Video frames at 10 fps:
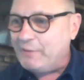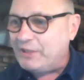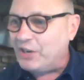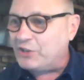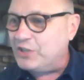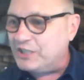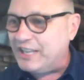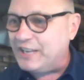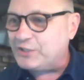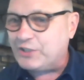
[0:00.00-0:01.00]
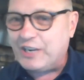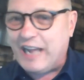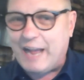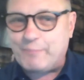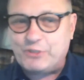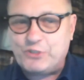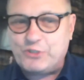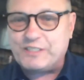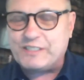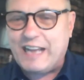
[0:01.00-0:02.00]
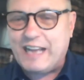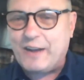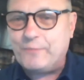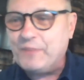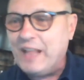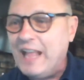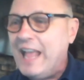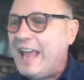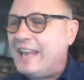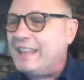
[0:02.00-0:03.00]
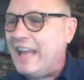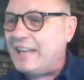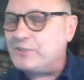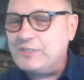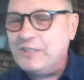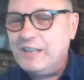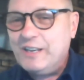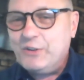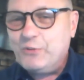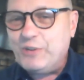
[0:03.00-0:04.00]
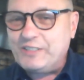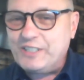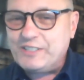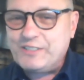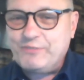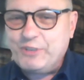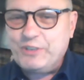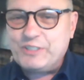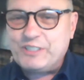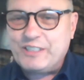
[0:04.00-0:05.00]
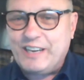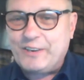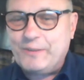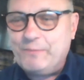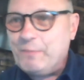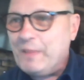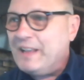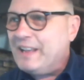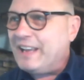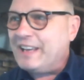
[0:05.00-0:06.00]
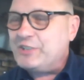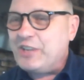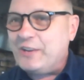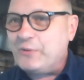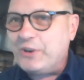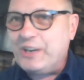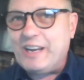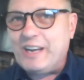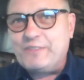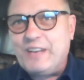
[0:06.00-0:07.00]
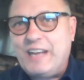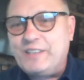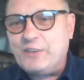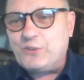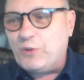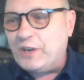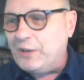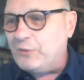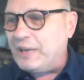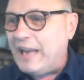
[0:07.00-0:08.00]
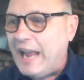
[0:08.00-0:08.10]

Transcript: and we thought good things are going to happen to us now. And that's when just a few years later, in January of 1920, we